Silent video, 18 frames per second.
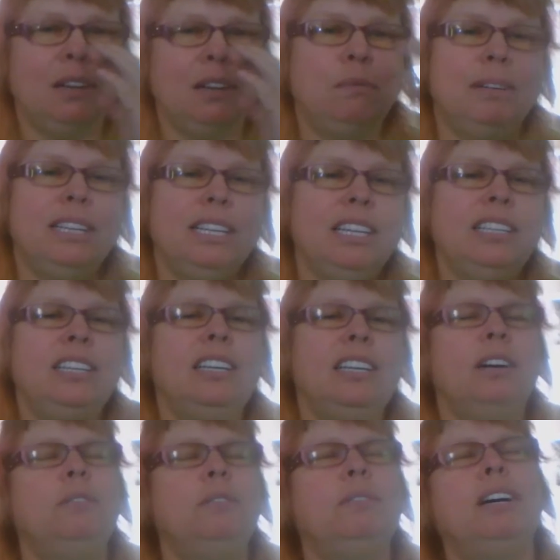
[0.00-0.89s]
But then you
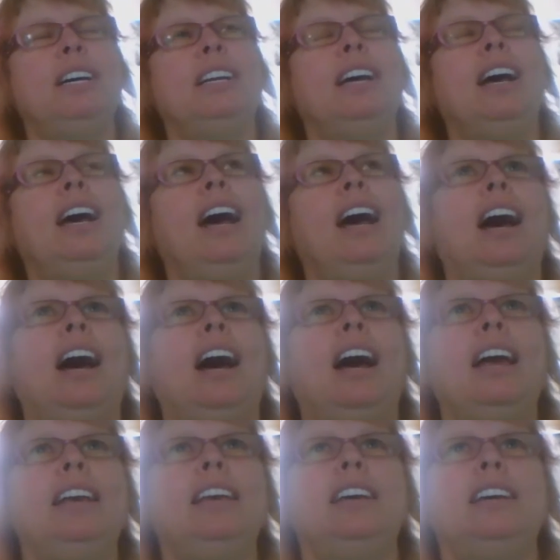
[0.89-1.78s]
know what?
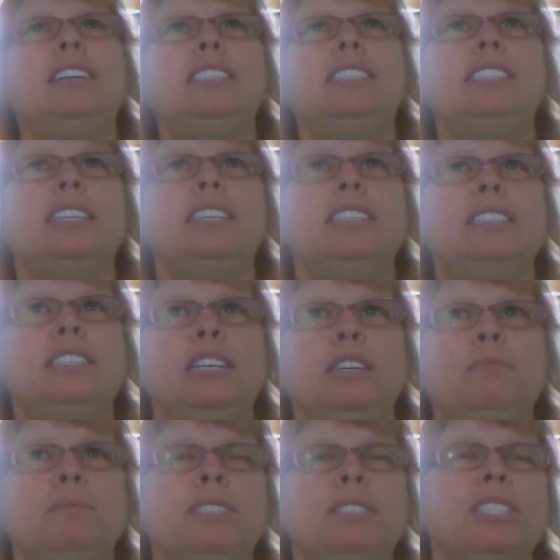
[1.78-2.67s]
I guess the
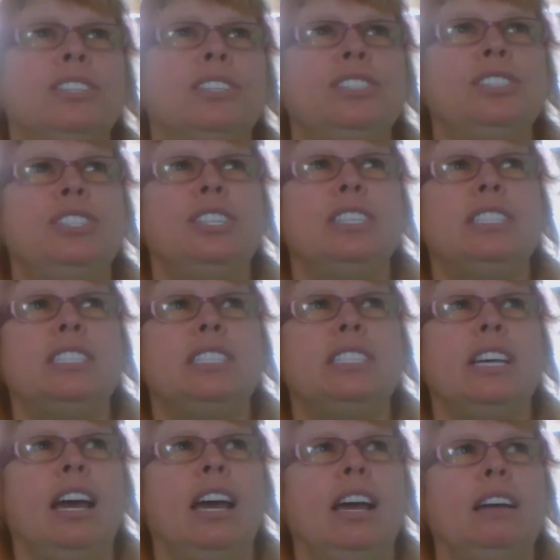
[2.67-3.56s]
Dems can just
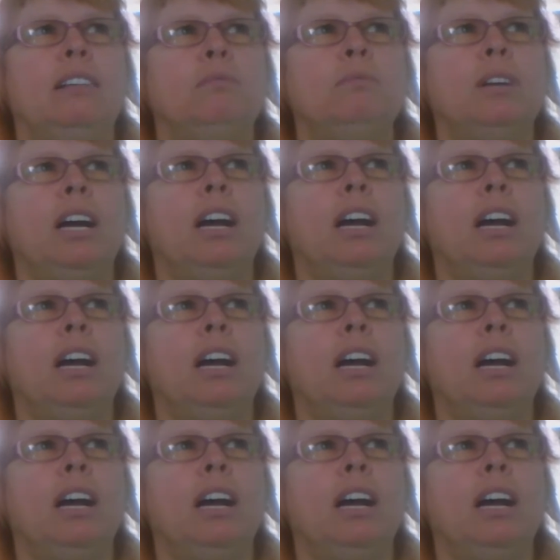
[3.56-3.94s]
say,